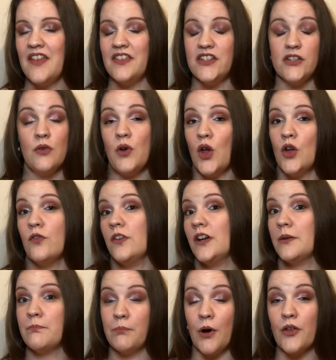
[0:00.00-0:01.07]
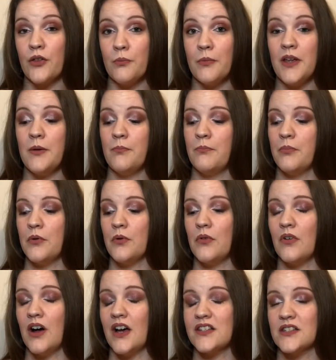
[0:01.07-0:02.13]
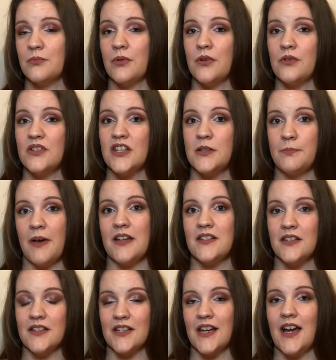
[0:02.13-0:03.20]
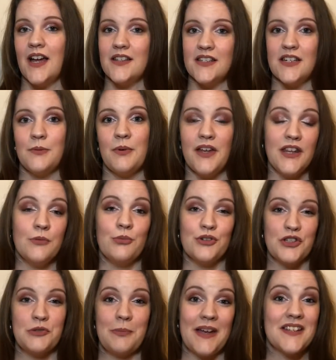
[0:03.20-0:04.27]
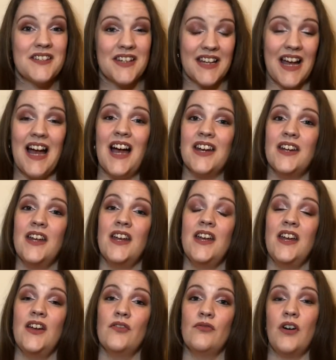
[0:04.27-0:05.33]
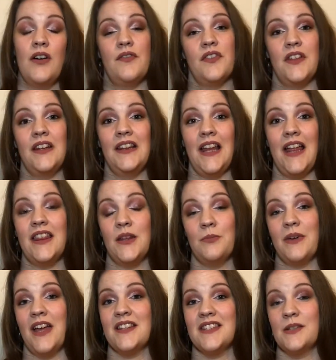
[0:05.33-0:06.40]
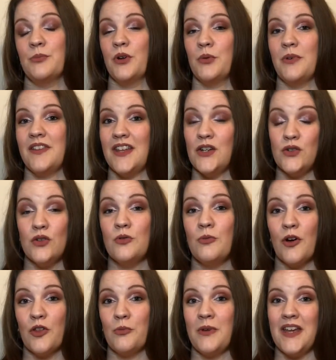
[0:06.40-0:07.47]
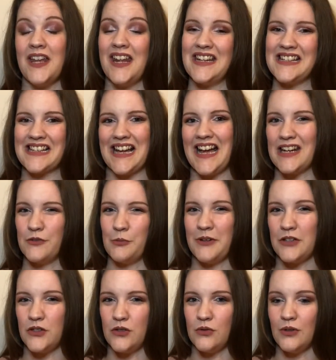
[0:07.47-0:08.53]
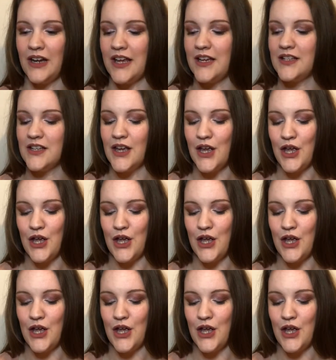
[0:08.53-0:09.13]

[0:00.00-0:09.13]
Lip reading: They don't overly bother me, but I suppose it's better to kind of nip it in the bud as best I can, rather than let them get to the point where they do bother me and it's kind of a bit too late.